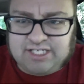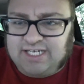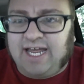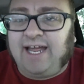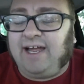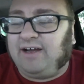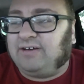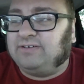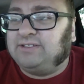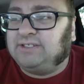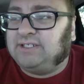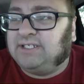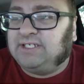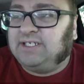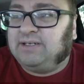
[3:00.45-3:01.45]
down,
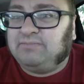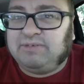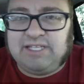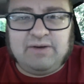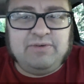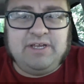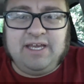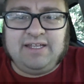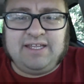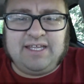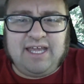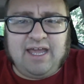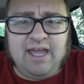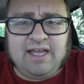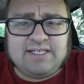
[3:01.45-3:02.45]
but then when you hit the
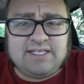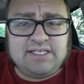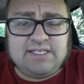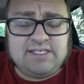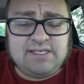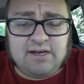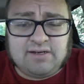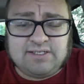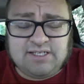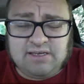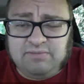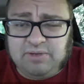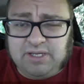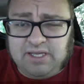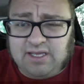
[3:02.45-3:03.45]
gas, it starts
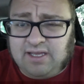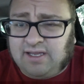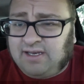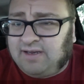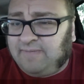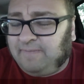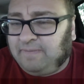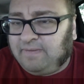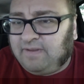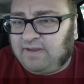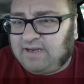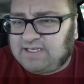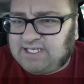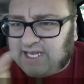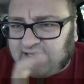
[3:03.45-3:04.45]
up again.
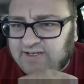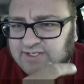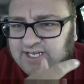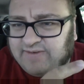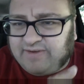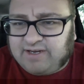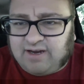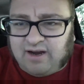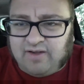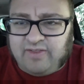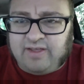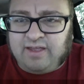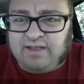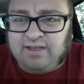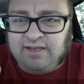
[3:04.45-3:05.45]
Now see, I used to have a car
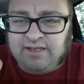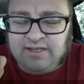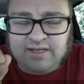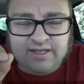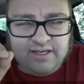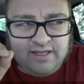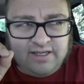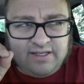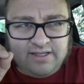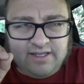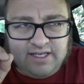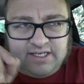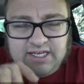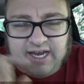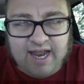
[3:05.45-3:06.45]
that
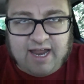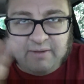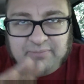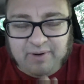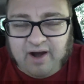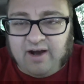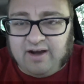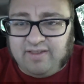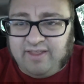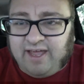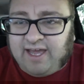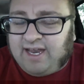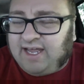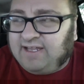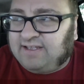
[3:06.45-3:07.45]
that did part of
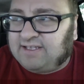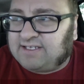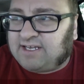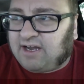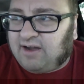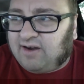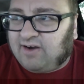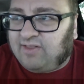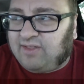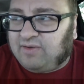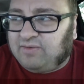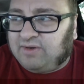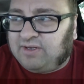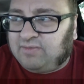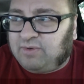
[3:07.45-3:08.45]
that. I had this car
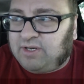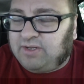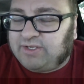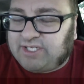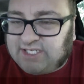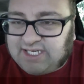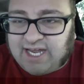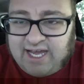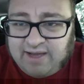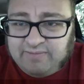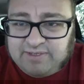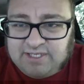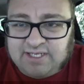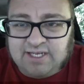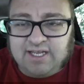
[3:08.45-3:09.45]
that would, when you
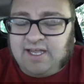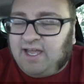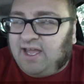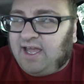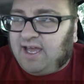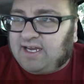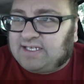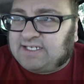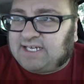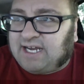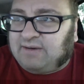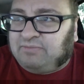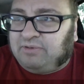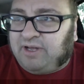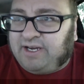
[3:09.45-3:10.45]
stopped at a
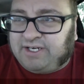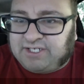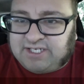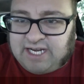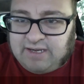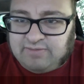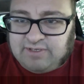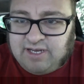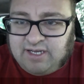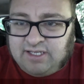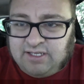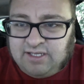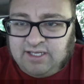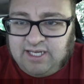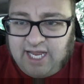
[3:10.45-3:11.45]
stoplight or stop
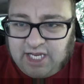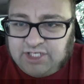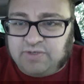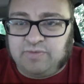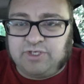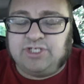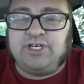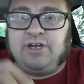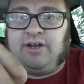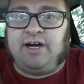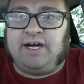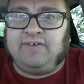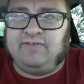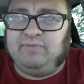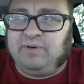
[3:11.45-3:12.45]
sign, the engine would shut
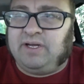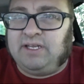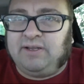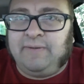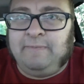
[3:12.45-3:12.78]
off, but